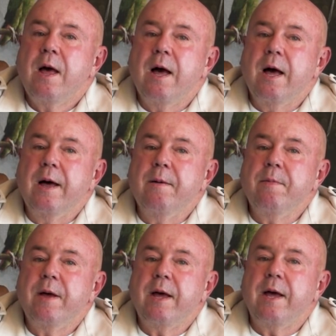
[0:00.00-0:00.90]
And
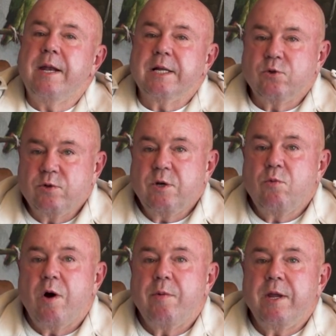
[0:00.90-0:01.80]
that's also
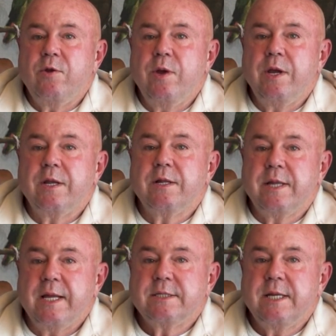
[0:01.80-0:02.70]
why we're doing the
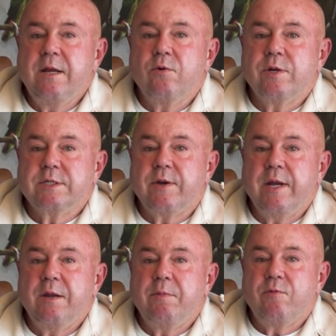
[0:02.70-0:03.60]
testing or the
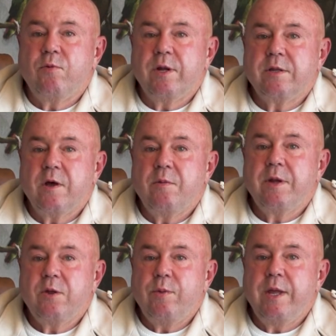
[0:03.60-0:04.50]
screening before the time,
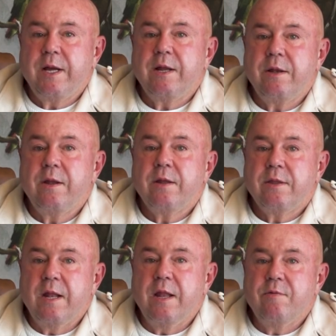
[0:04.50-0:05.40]
that we can
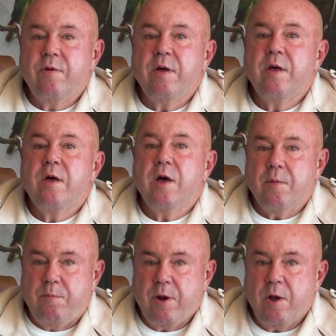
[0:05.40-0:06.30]
deliver
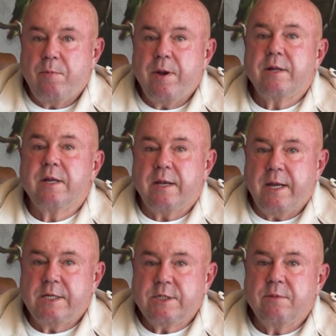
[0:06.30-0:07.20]
appropriate
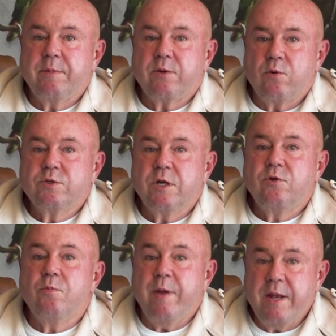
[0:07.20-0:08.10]
teaching, but also
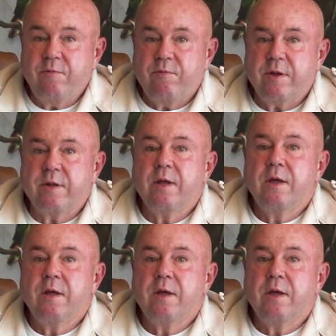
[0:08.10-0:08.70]
to benefit